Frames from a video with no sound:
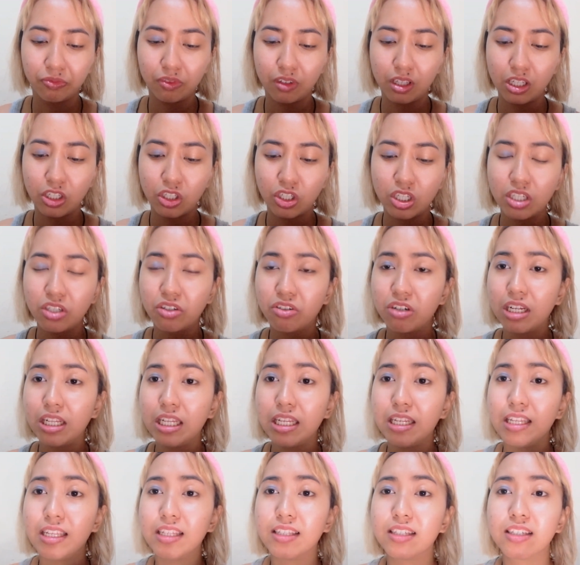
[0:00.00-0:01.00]
it just really
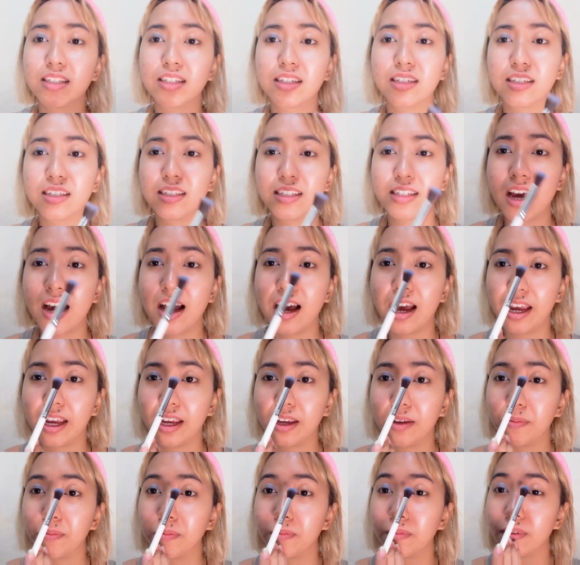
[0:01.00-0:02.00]
needs
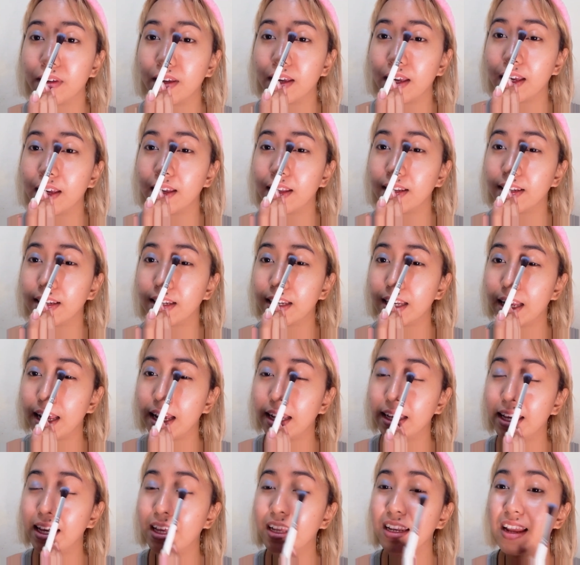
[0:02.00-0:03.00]
time and,
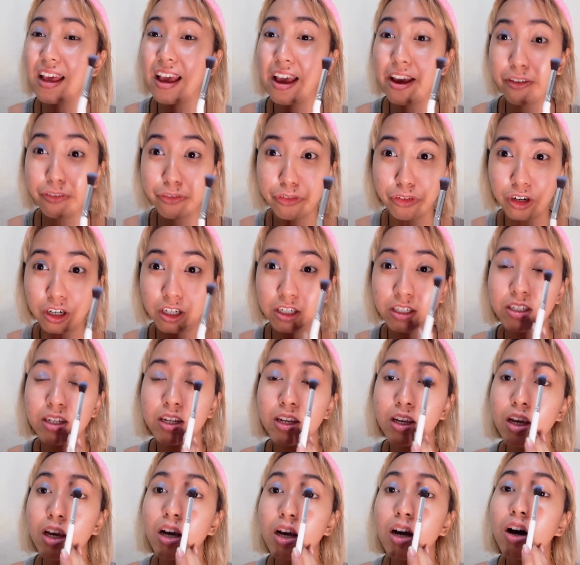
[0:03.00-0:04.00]
again, effort
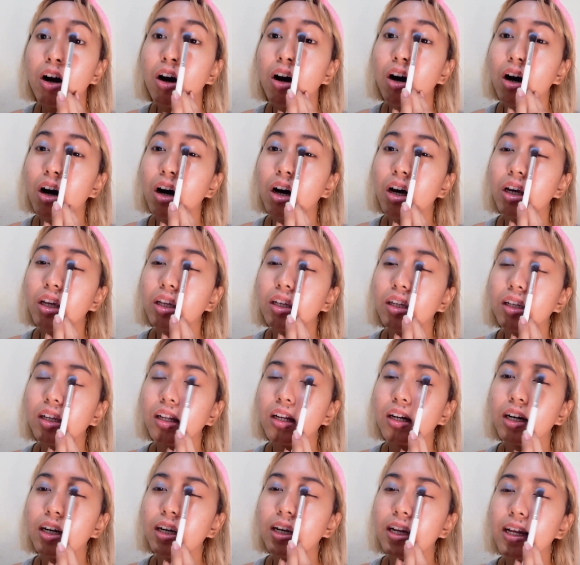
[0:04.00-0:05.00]
on
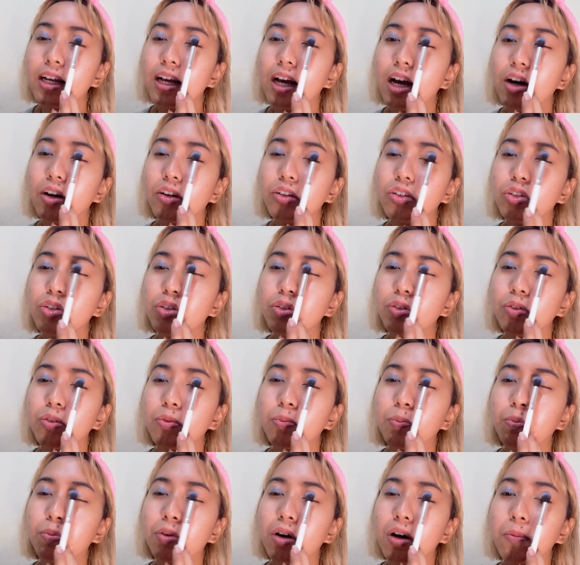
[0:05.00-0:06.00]
learning how to
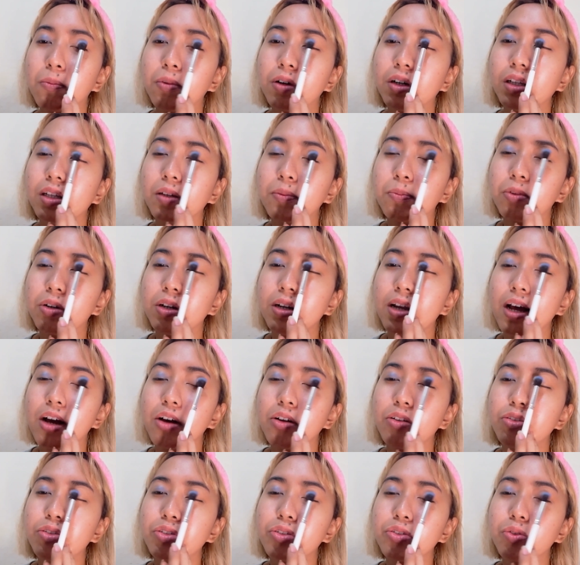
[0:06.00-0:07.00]
properly
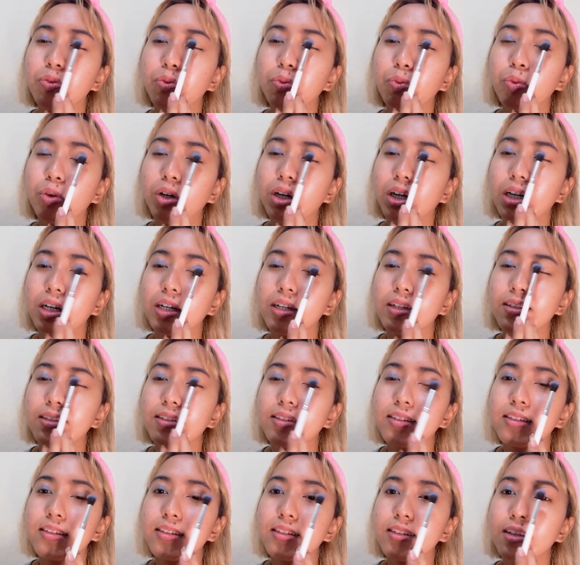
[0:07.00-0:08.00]
pronounce
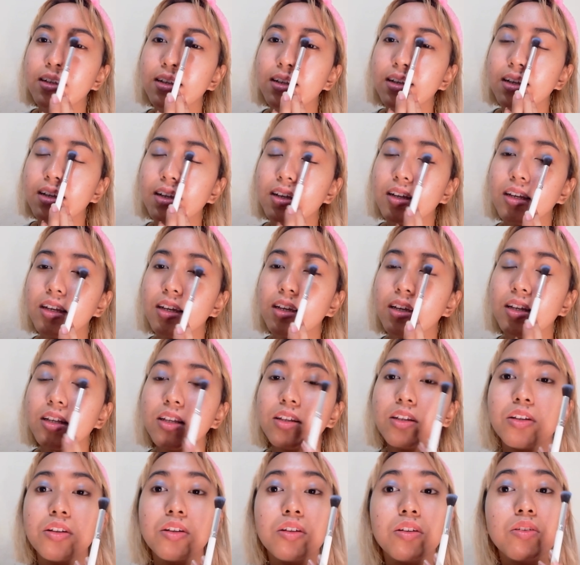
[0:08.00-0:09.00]
words.
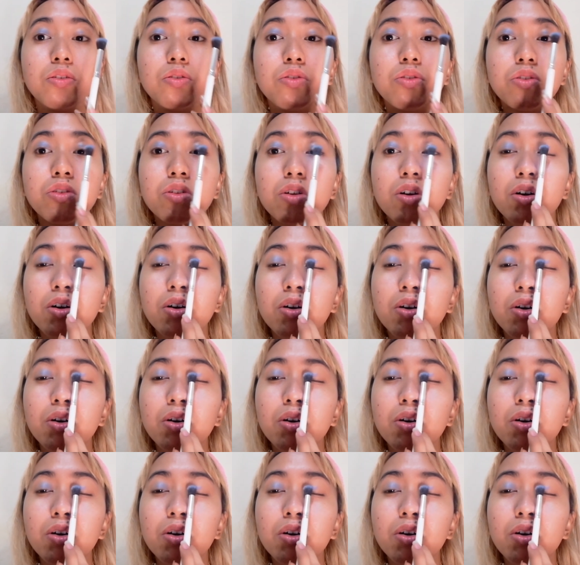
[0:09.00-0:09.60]
So